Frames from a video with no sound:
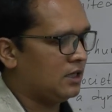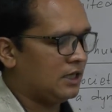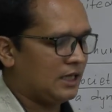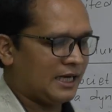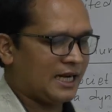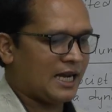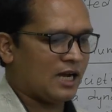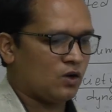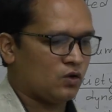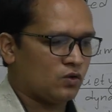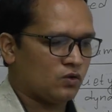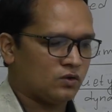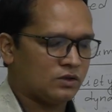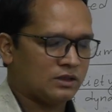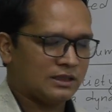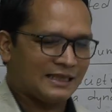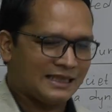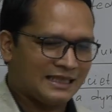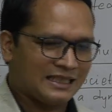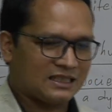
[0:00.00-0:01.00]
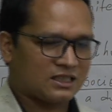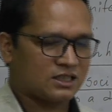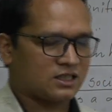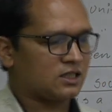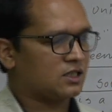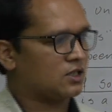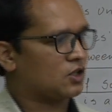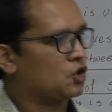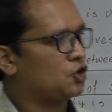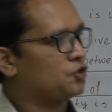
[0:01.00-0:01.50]
now
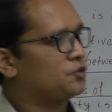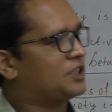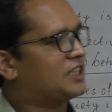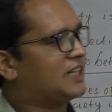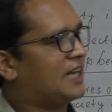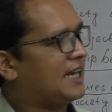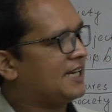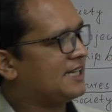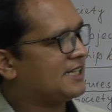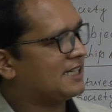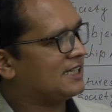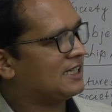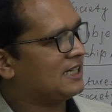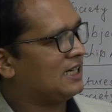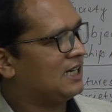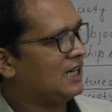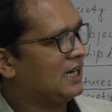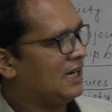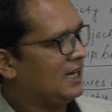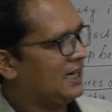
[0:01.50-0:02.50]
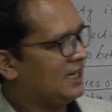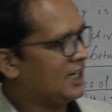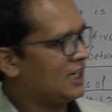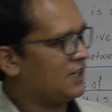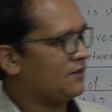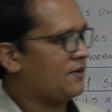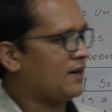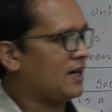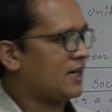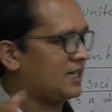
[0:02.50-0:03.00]
this COVID-19 is
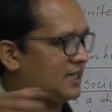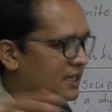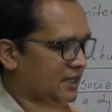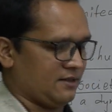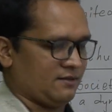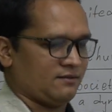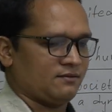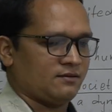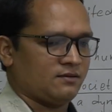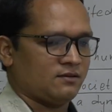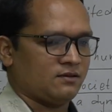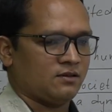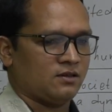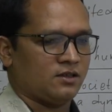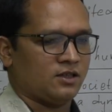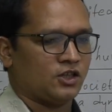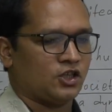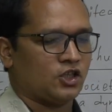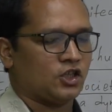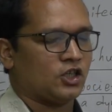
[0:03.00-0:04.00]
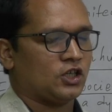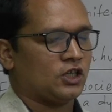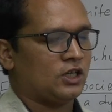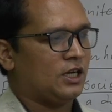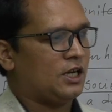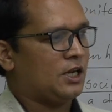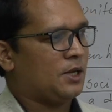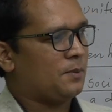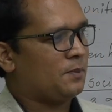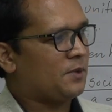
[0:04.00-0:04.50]
affecting the
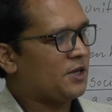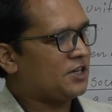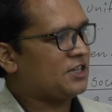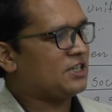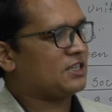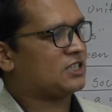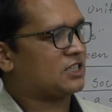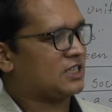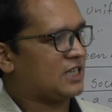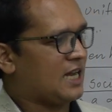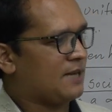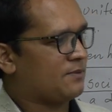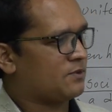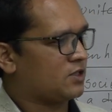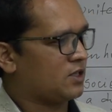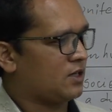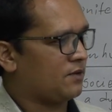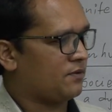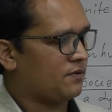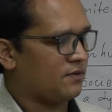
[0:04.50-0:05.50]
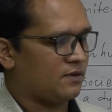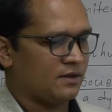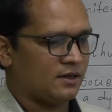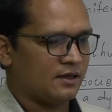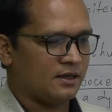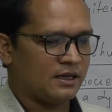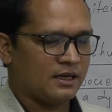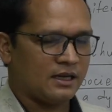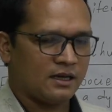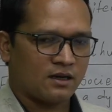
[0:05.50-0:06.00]
various types of
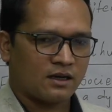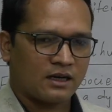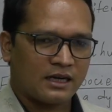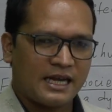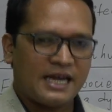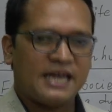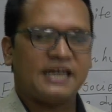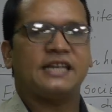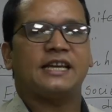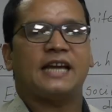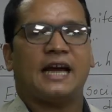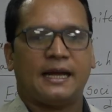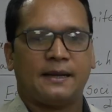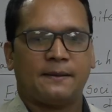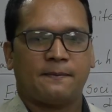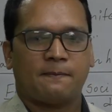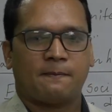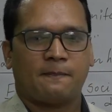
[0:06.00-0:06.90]
area.